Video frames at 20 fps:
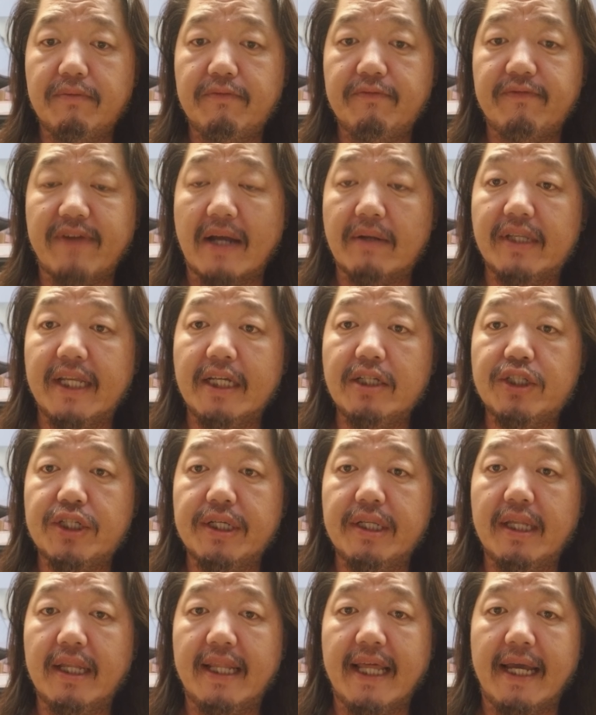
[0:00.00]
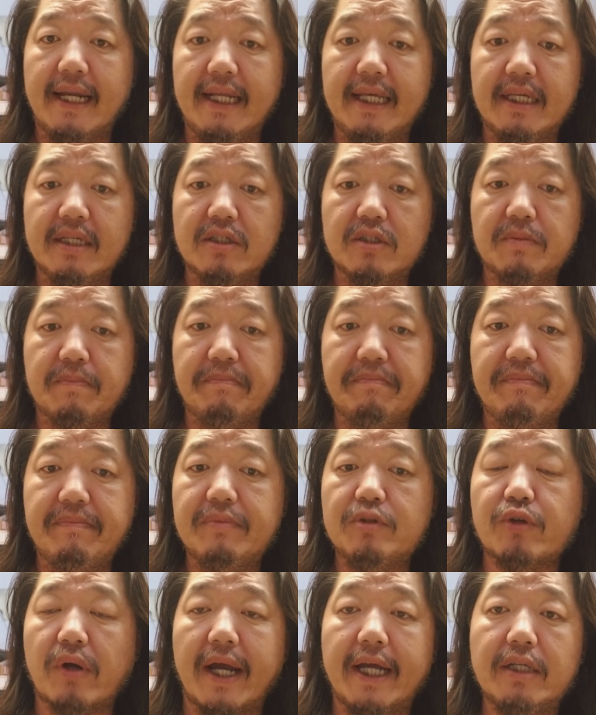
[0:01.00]
foundation that is
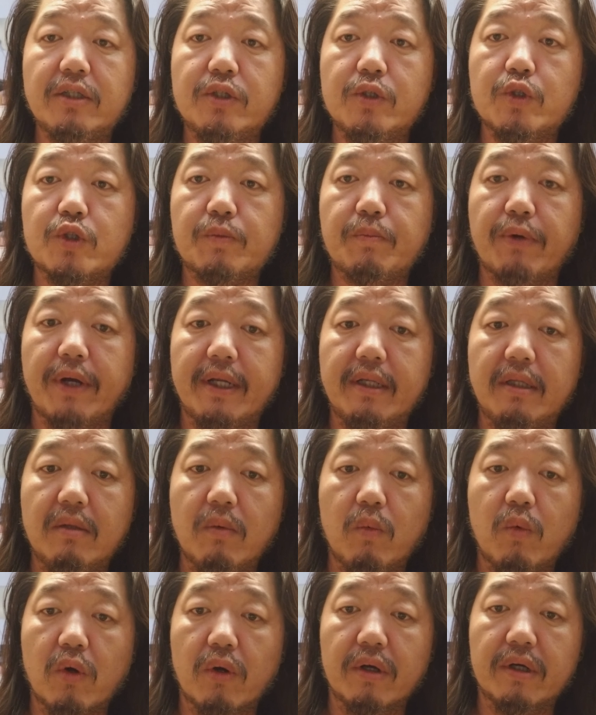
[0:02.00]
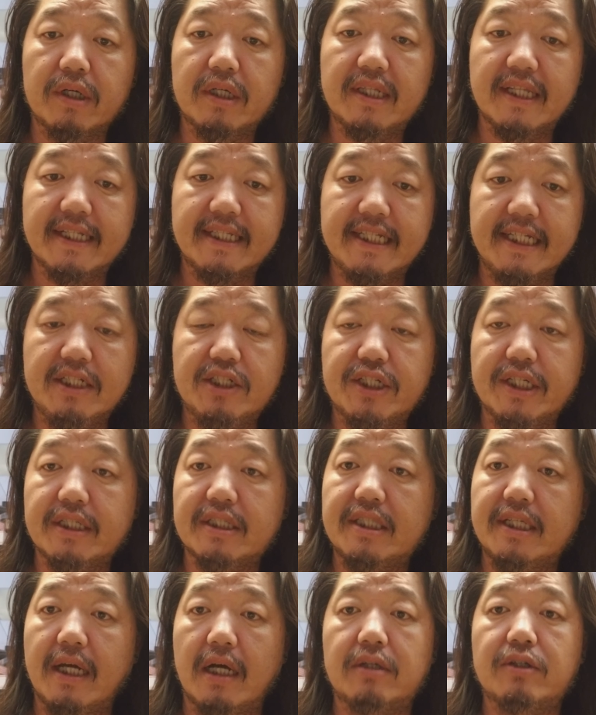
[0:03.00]
trying to spread the word, the
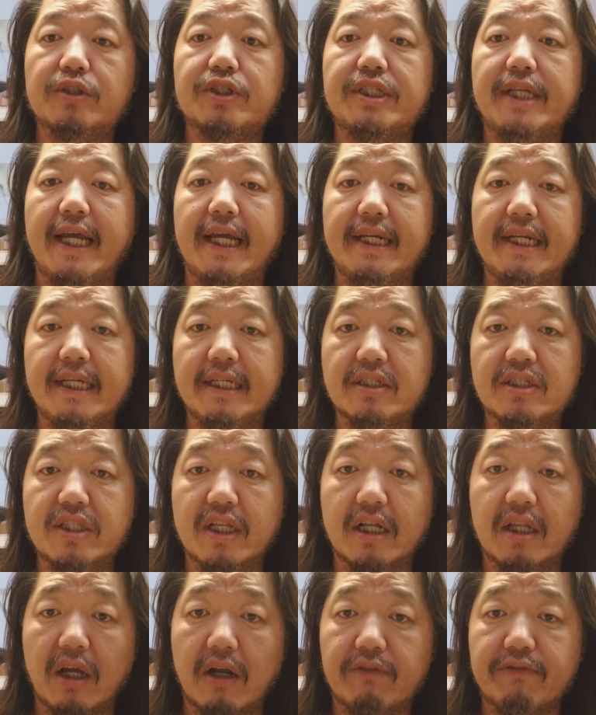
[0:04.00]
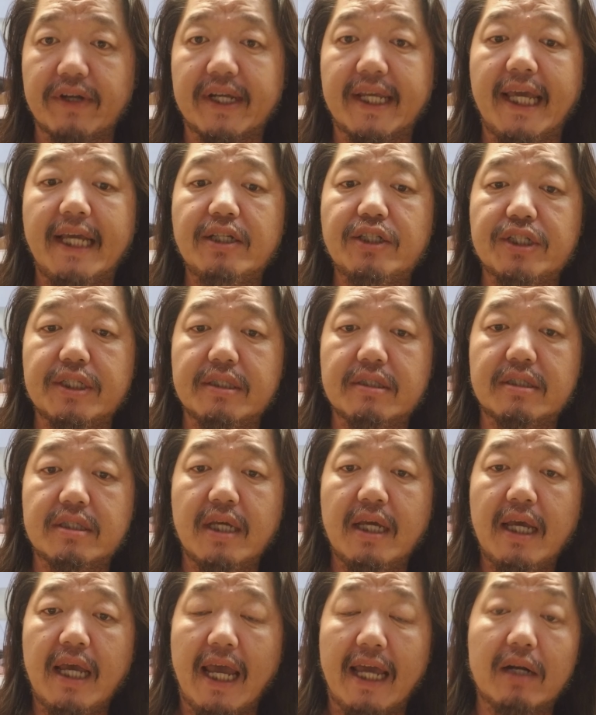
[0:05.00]
teachings, the understandings, the clarifications,
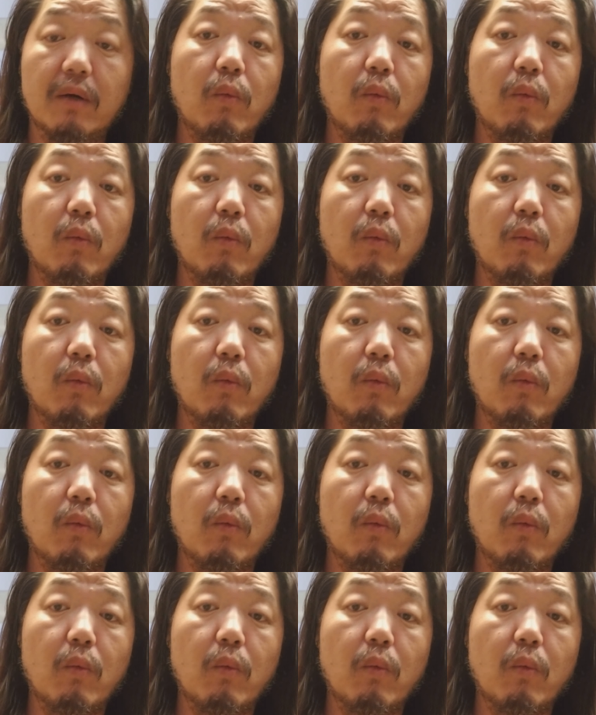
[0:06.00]
and